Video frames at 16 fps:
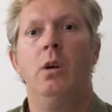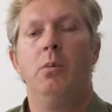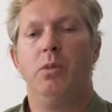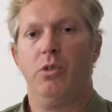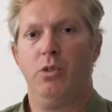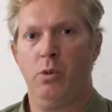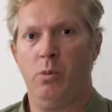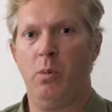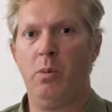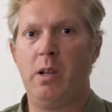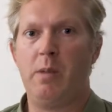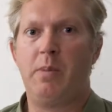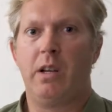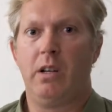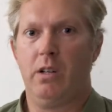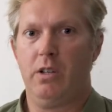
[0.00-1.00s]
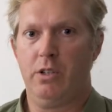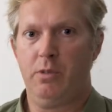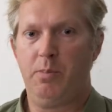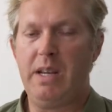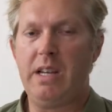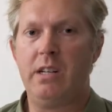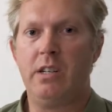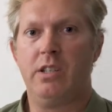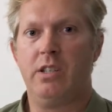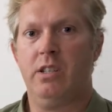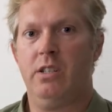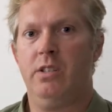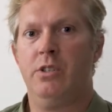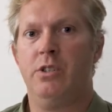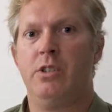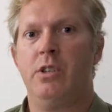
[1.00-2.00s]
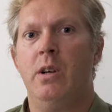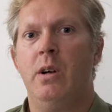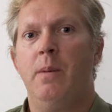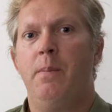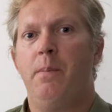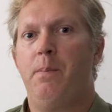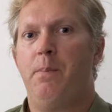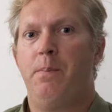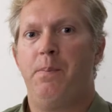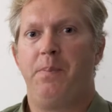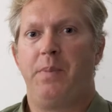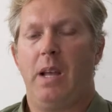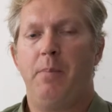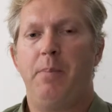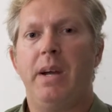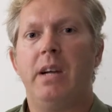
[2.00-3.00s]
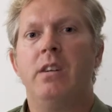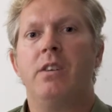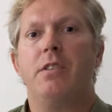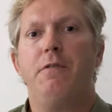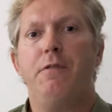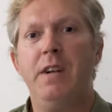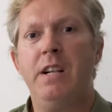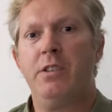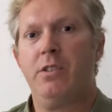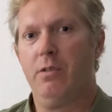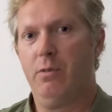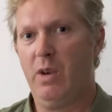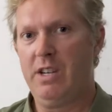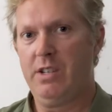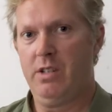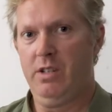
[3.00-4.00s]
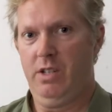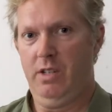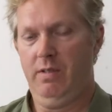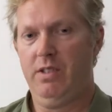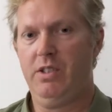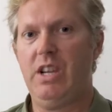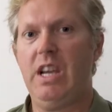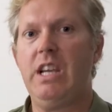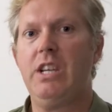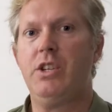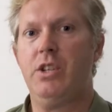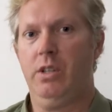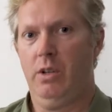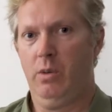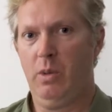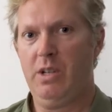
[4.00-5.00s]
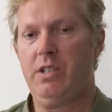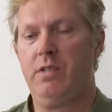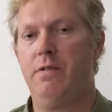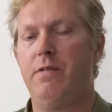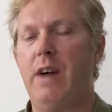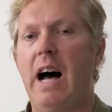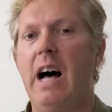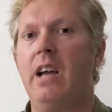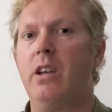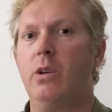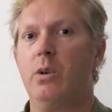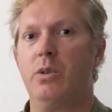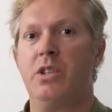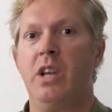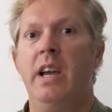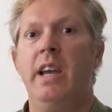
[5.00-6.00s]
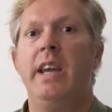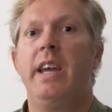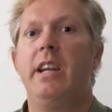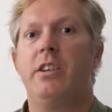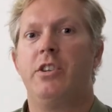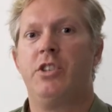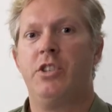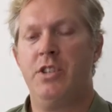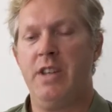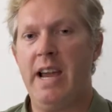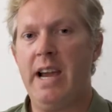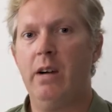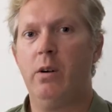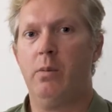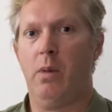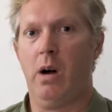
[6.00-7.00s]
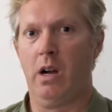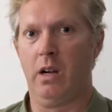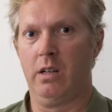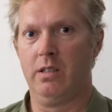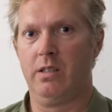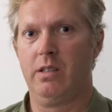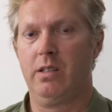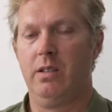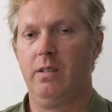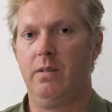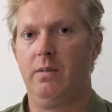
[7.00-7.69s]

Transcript: presumably because Peterson's mm, apparent defense of Western civilization and Western values hit a snare among us.